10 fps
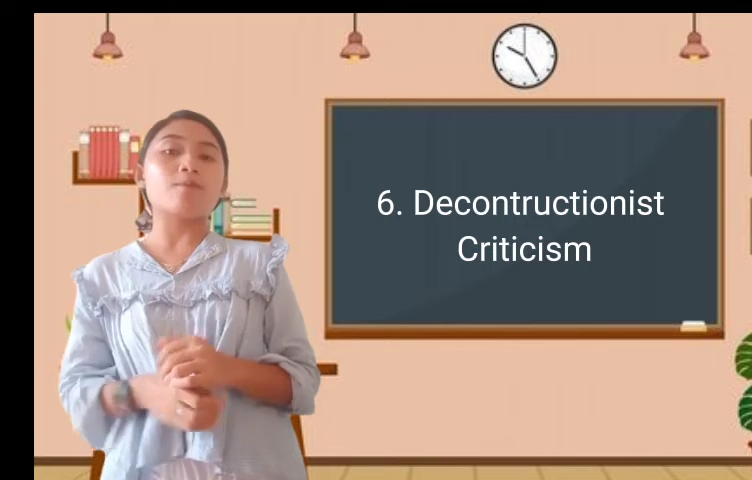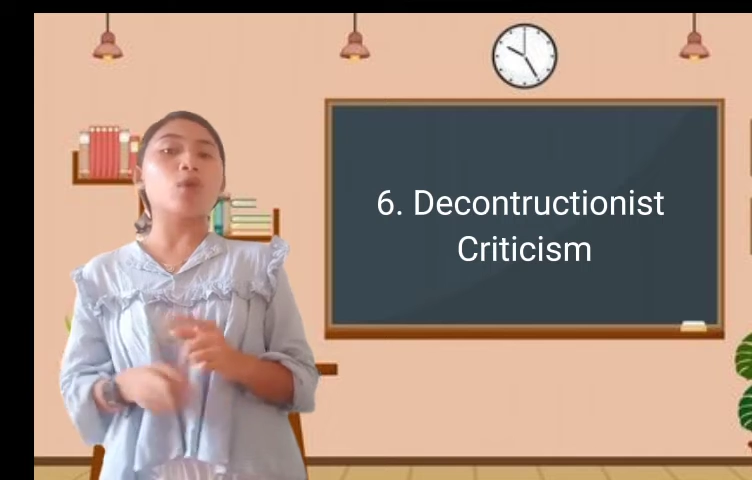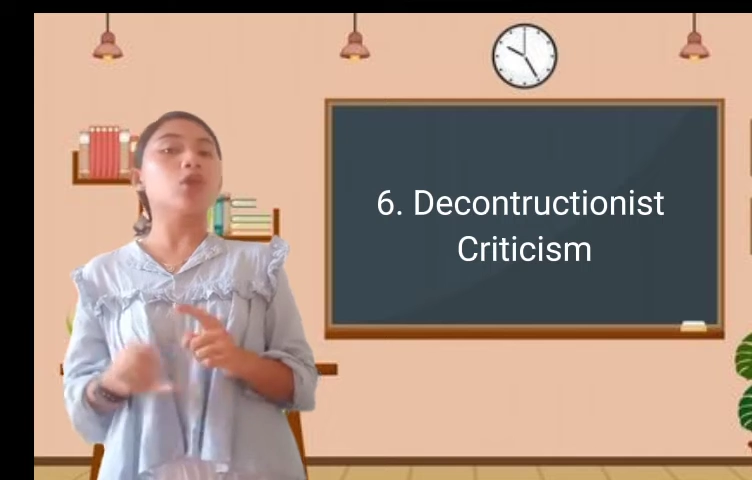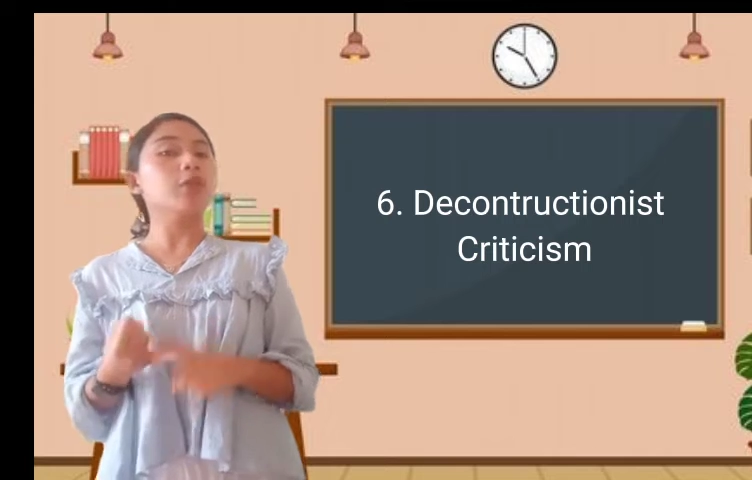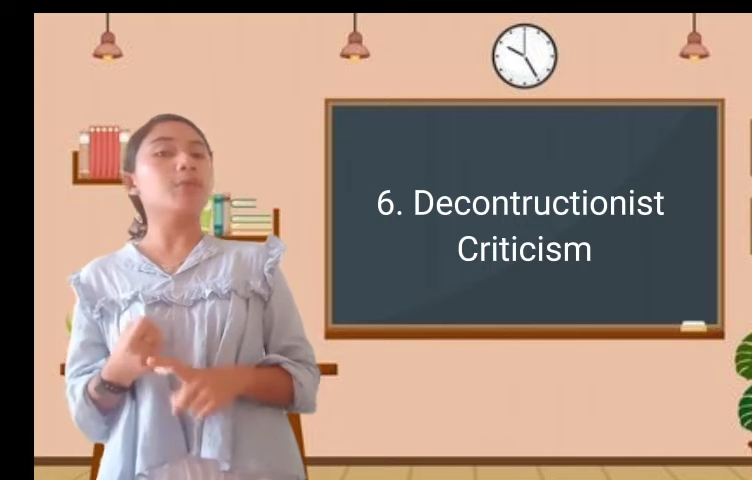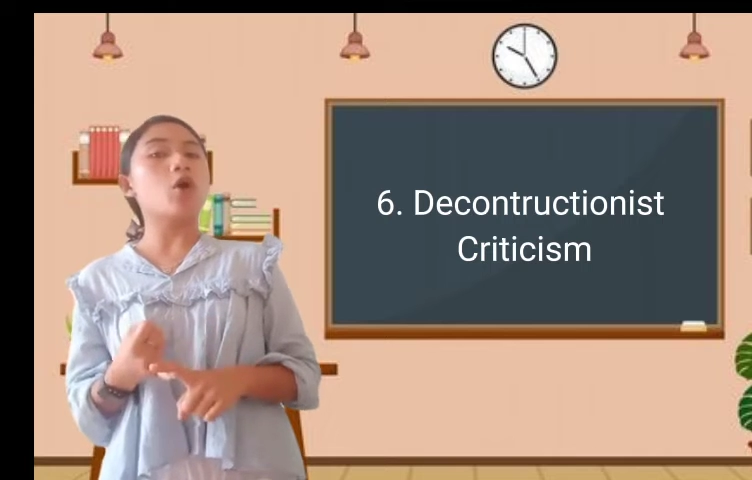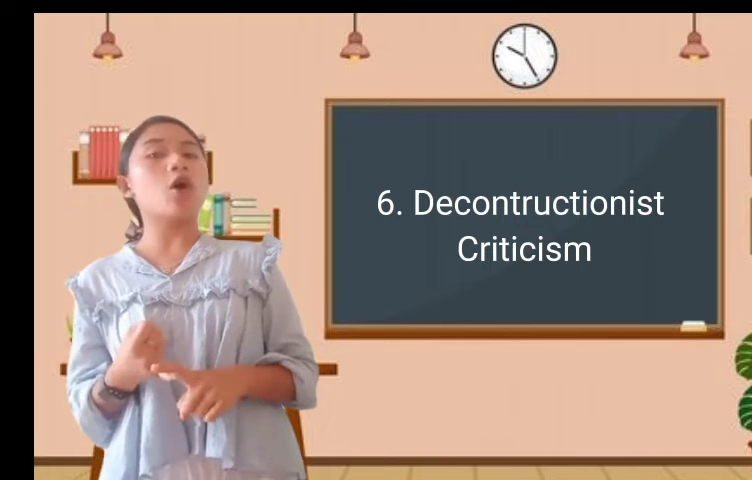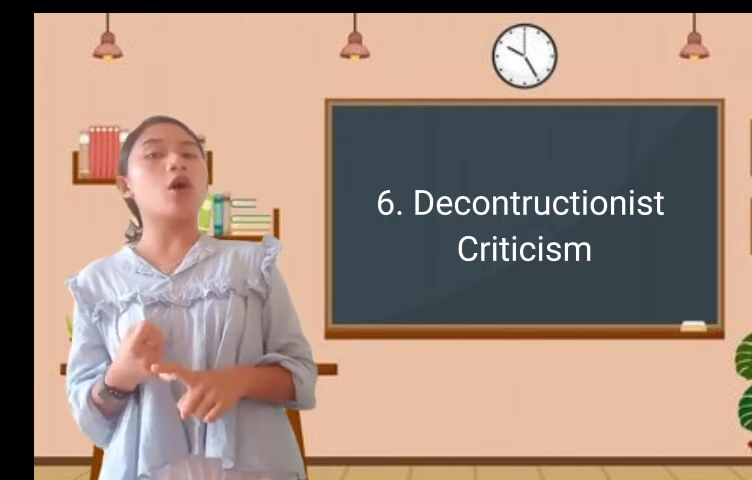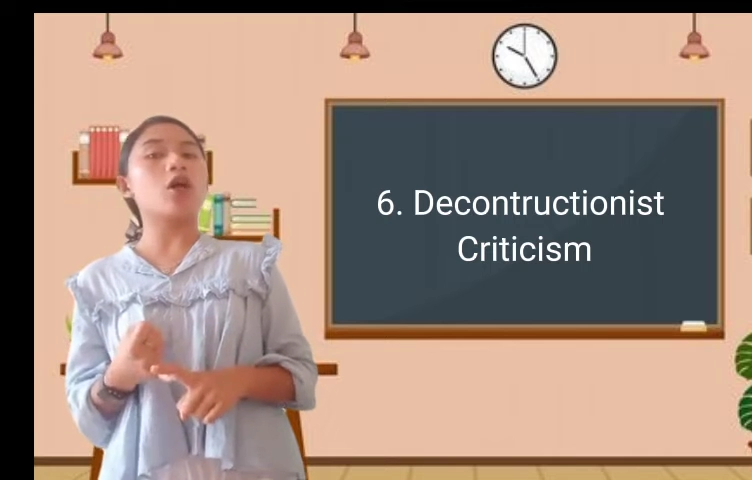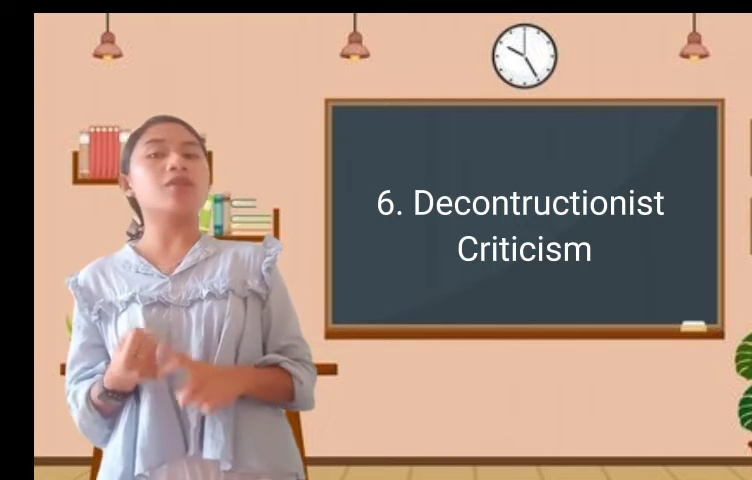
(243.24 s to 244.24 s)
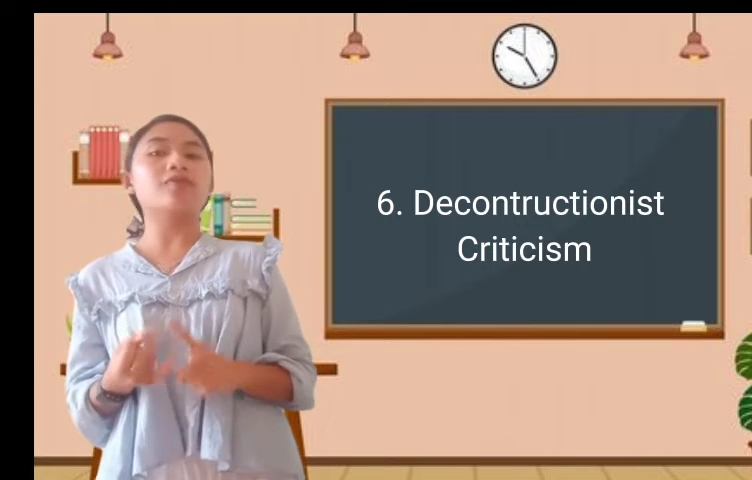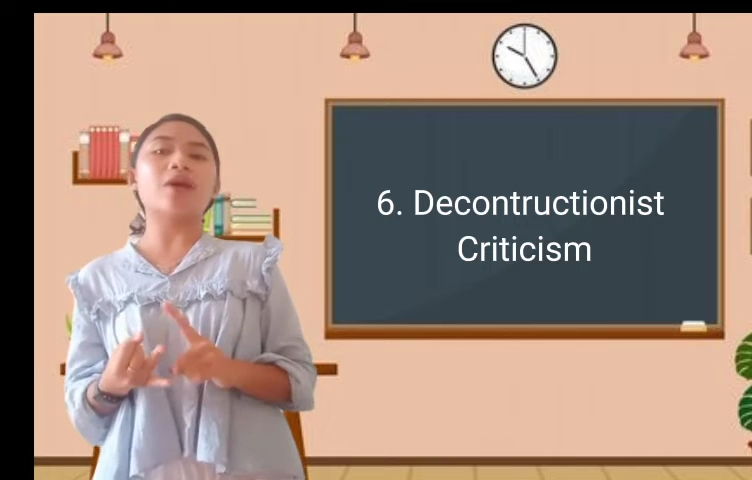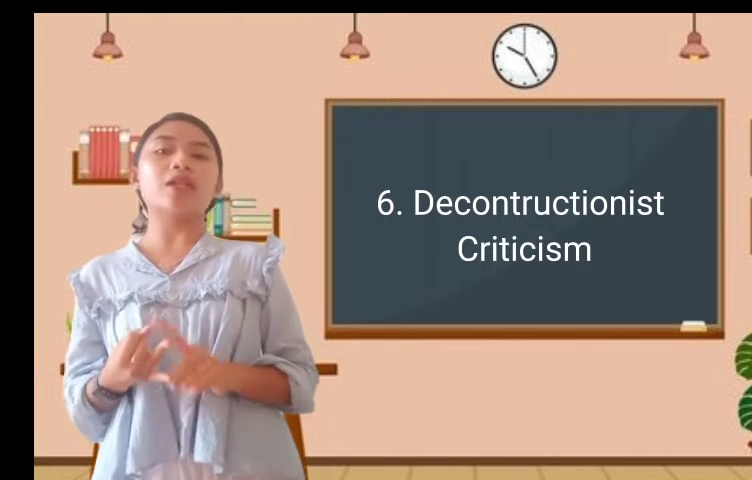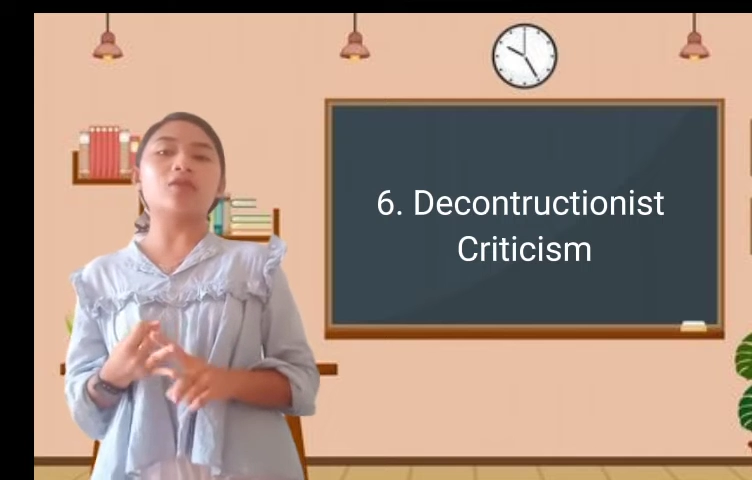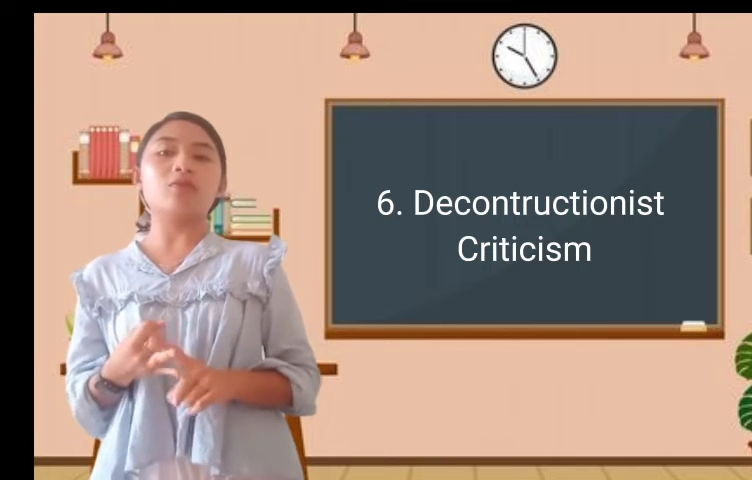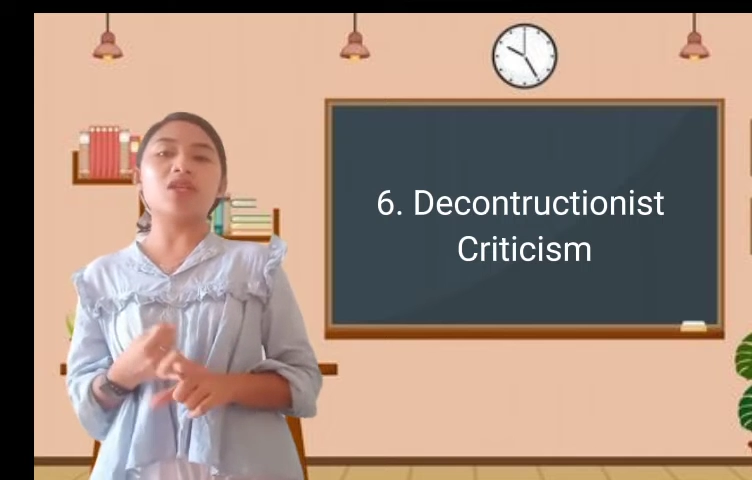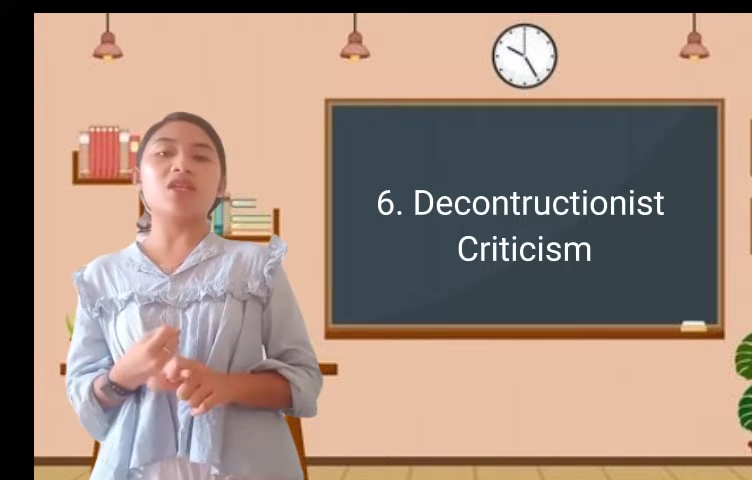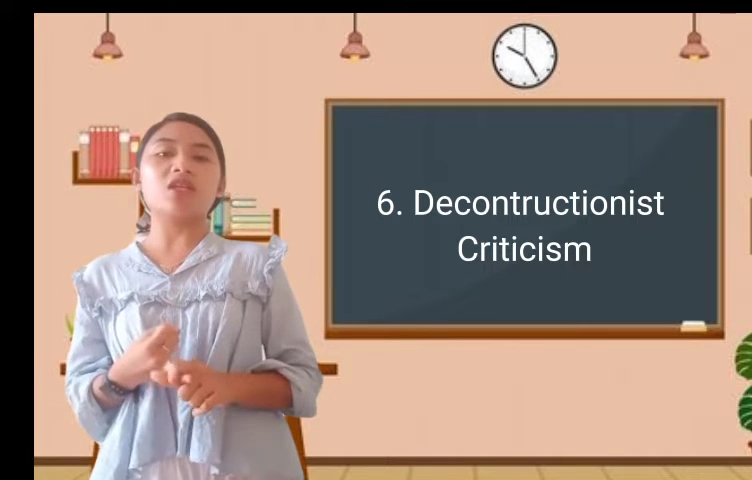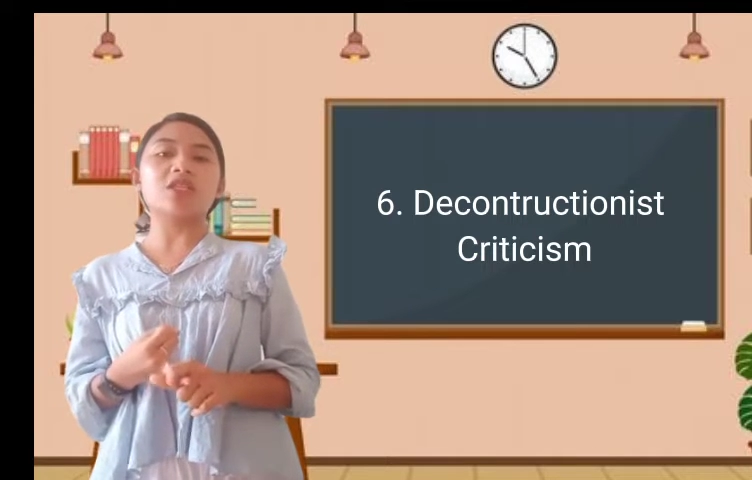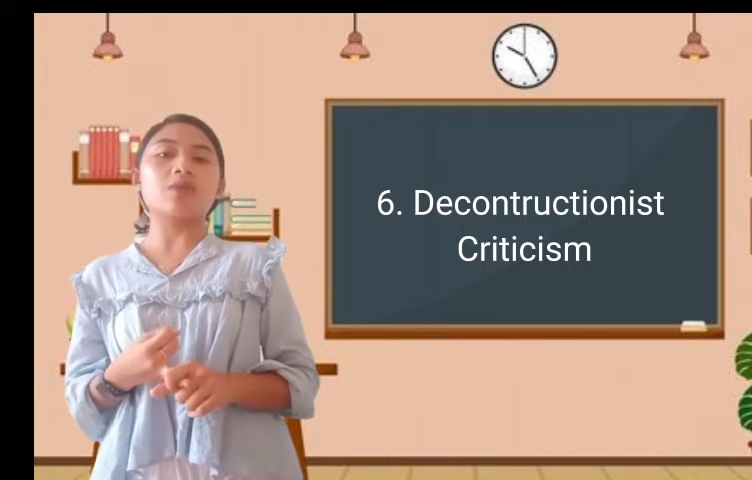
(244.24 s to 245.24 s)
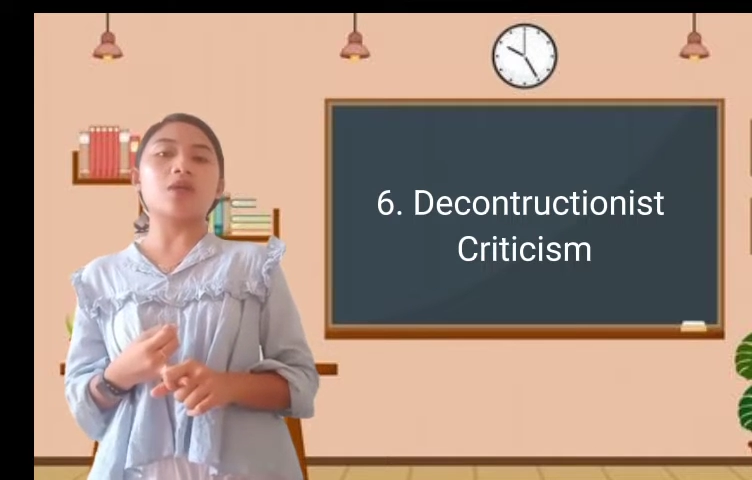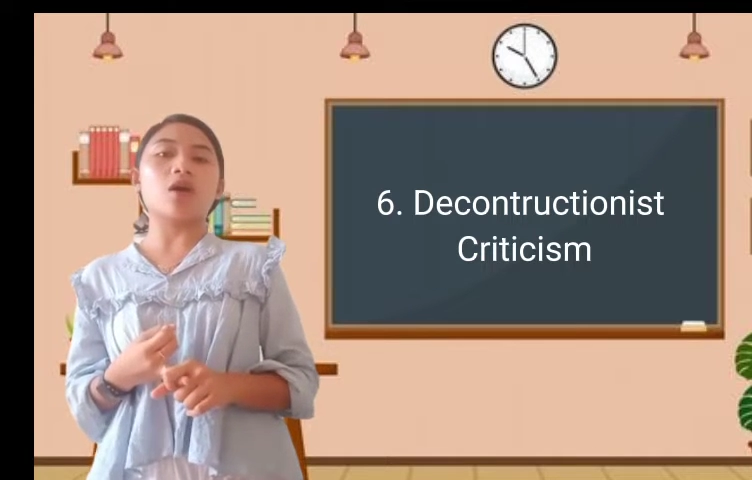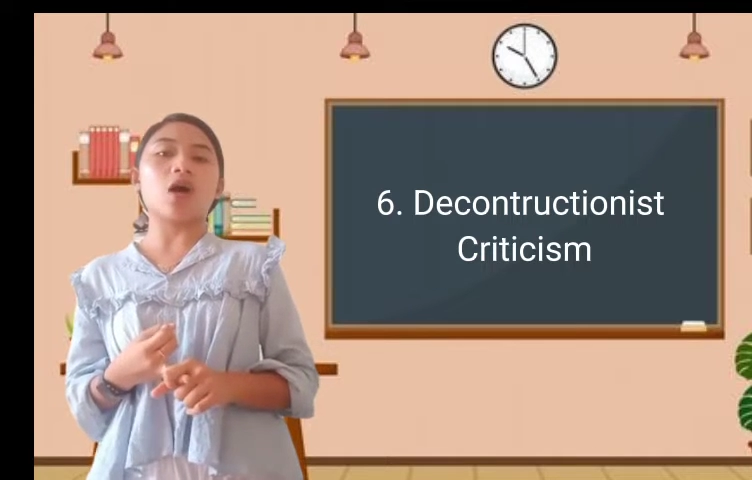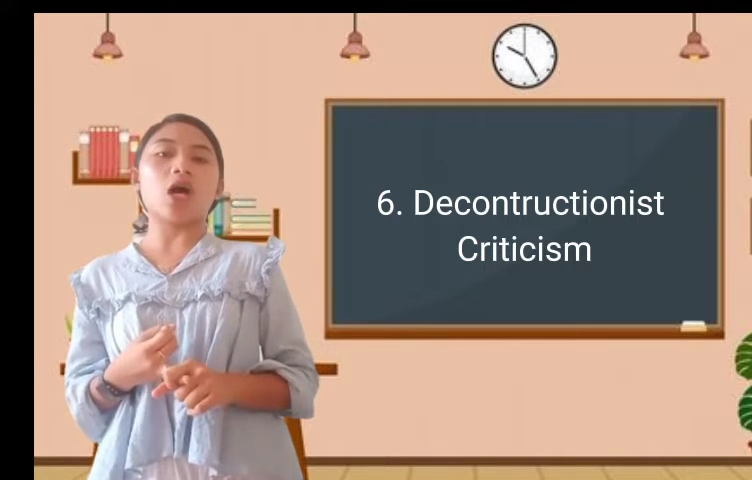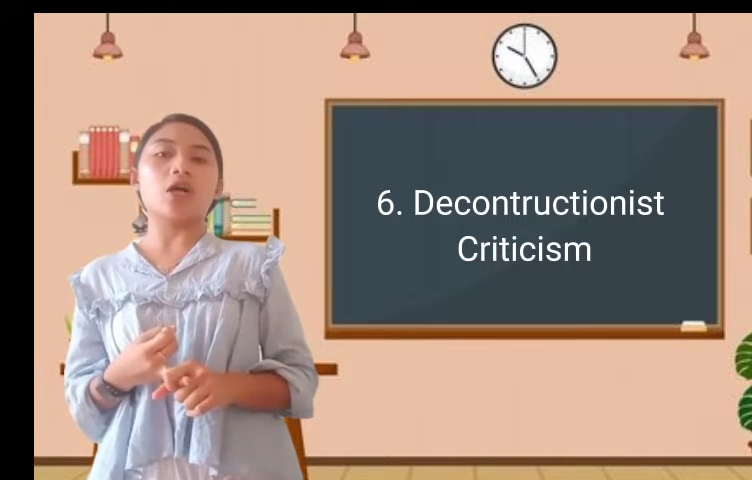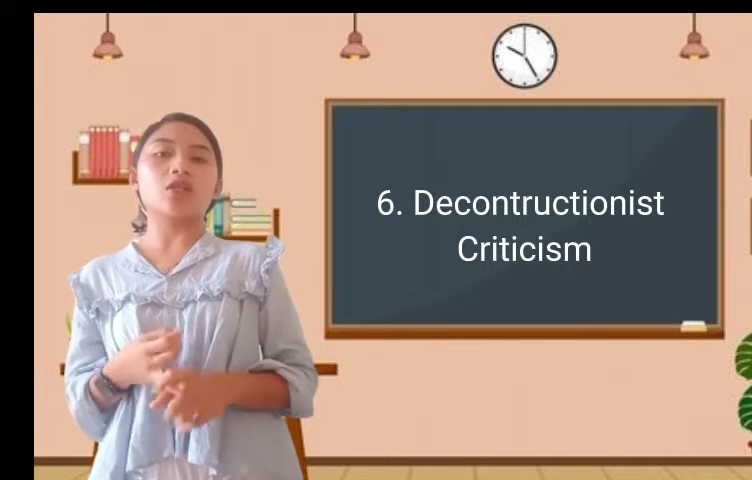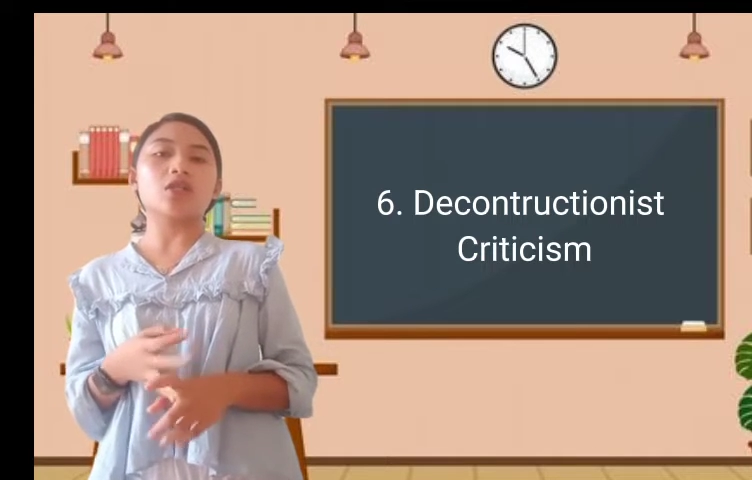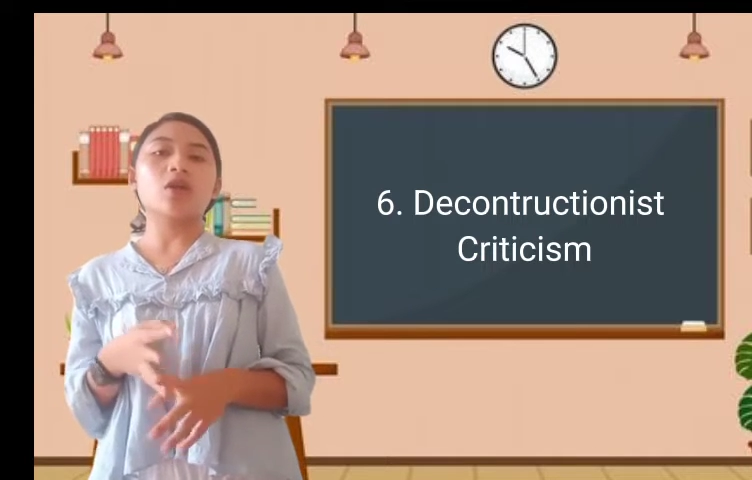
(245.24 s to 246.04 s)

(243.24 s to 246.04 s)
multiple valid meanings because